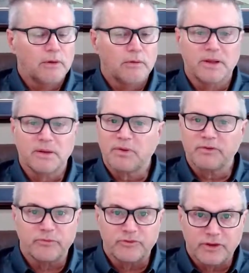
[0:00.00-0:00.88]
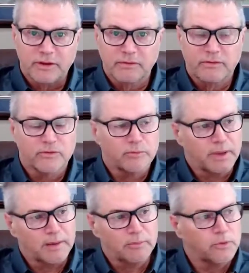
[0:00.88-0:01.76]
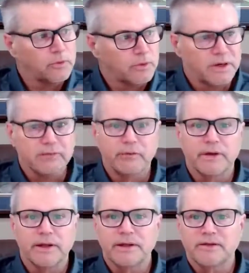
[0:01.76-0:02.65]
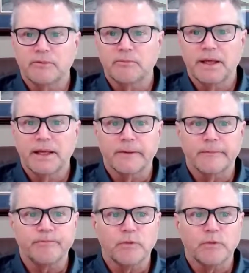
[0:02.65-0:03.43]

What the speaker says: whether it be from Jenkins or Bamboo or whatever, it really doesn't matter.